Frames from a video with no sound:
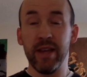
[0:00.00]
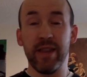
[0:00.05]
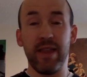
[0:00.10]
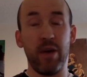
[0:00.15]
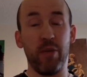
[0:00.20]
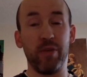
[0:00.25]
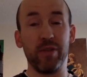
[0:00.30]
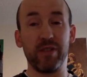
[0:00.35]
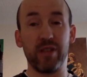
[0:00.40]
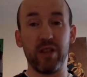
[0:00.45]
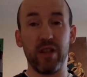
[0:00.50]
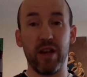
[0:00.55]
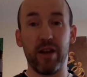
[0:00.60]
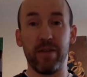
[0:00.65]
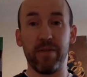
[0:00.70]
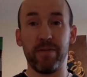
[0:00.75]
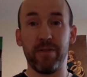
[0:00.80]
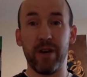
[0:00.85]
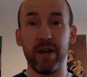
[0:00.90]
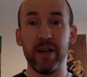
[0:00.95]
That was a lot
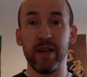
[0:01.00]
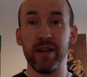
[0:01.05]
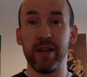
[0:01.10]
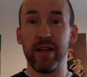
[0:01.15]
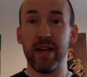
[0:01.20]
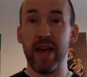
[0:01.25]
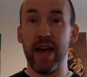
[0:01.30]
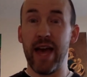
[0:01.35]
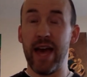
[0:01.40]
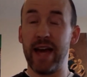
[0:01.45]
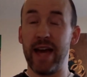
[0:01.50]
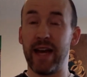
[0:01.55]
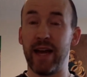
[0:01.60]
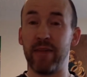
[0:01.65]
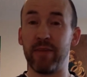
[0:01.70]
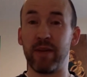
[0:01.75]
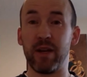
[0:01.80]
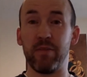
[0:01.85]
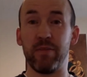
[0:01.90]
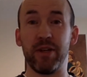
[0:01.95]
of fun. And
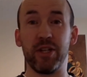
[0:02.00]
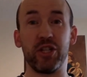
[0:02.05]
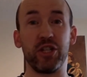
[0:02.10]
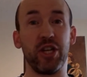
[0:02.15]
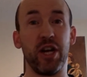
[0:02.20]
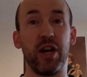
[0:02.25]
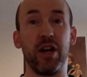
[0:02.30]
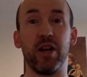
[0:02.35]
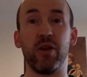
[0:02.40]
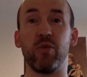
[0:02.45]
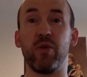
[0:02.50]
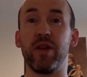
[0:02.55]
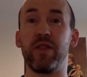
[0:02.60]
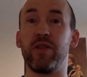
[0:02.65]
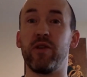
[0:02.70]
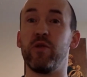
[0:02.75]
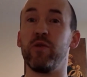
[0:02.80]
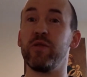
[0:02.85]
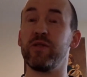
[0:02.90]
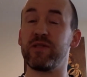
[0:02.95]
I'm going to be sharing
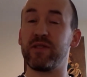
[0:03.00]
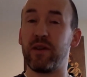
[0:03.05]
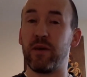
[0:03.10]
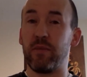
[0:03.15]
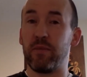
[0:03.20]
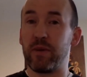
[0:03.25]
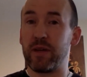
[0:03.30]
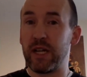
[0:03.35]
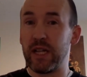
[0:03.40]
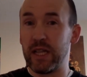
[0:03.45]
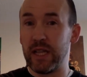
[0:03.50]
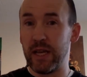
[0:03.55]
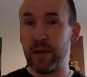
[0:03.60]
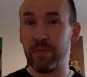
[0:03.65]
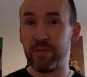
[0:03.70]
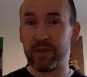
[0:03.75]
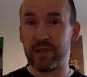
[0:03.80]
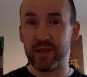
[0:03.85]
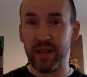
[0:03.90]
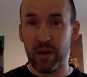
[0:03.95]
with you some clips